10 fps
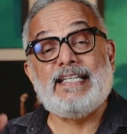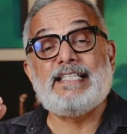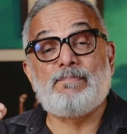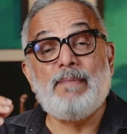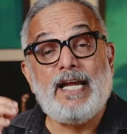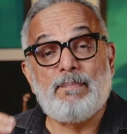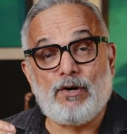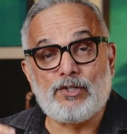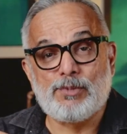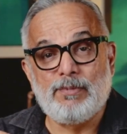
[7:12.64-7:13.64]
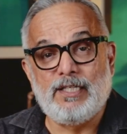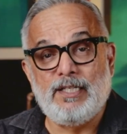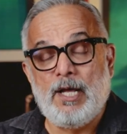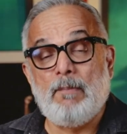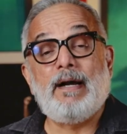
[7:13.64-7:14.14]
That's made
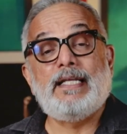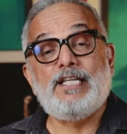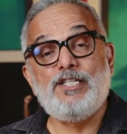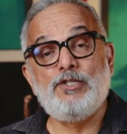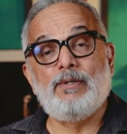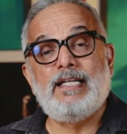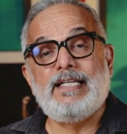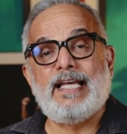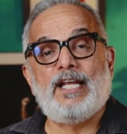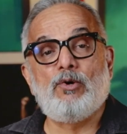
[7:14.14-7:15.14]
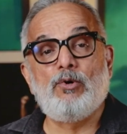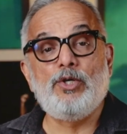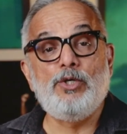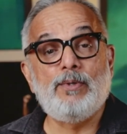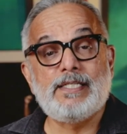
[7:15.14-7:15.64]
possible by the dual nano
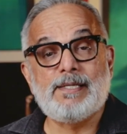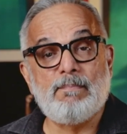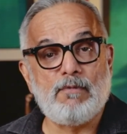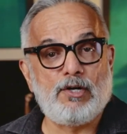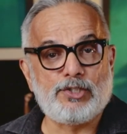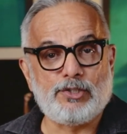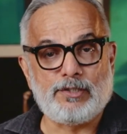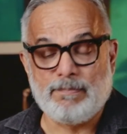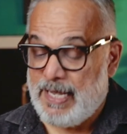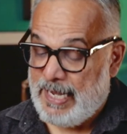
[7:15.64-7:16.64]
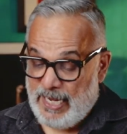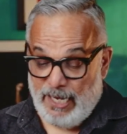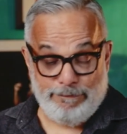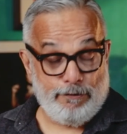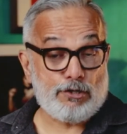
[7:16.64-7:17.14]
USM motor.
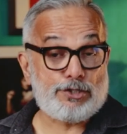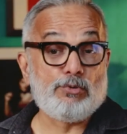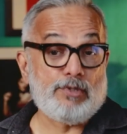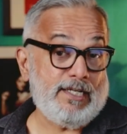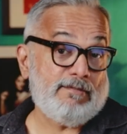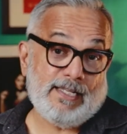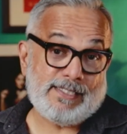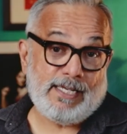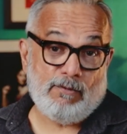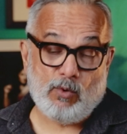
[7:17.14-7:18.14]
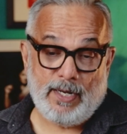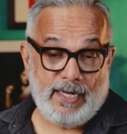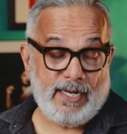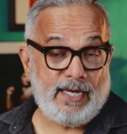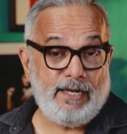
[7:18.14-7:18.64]
If you're shooting, let's say,
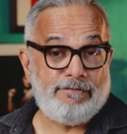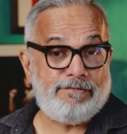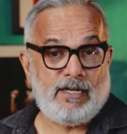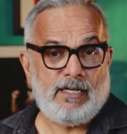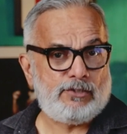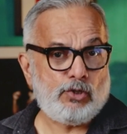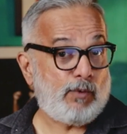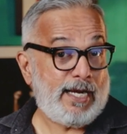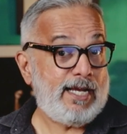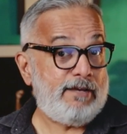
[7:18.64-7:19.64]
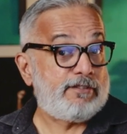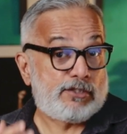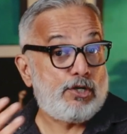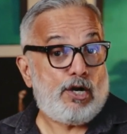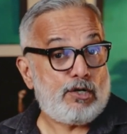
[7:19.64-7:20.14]
wildlife, so wildlife
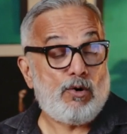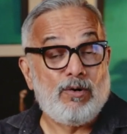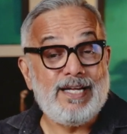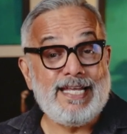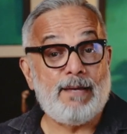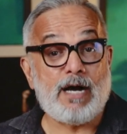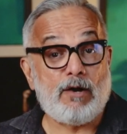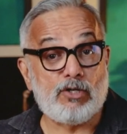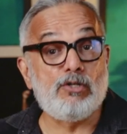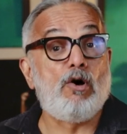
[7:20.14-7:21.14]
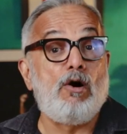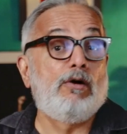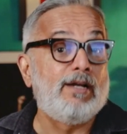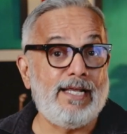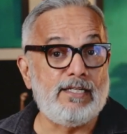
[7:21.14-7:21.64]
is not only about
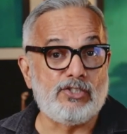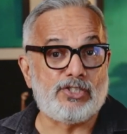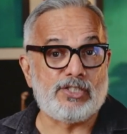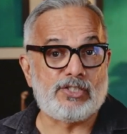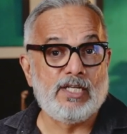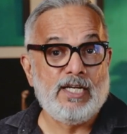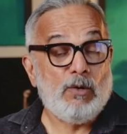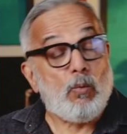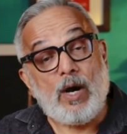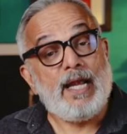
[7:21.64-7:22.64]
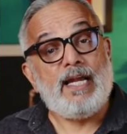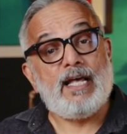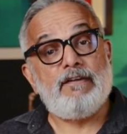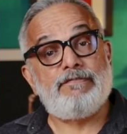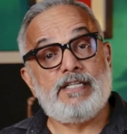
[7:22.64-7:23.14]
long lenses.
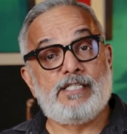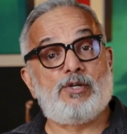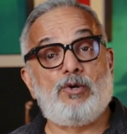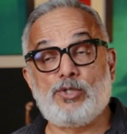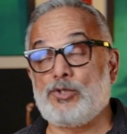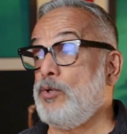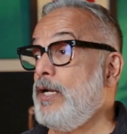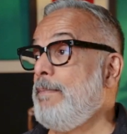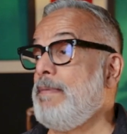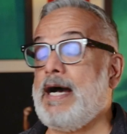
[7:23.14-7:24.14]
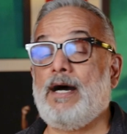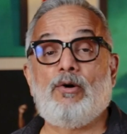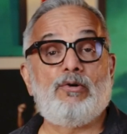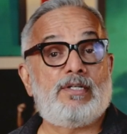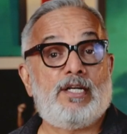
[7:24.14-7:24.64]
Wildlife is also
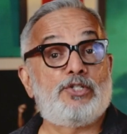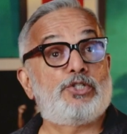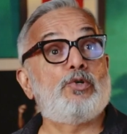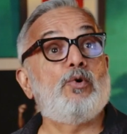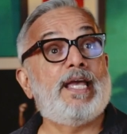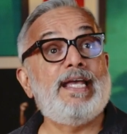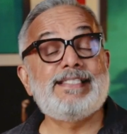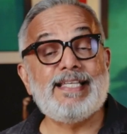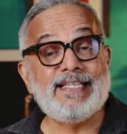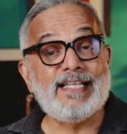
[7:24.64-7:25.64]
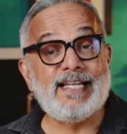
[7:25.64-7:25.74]
about showcasing the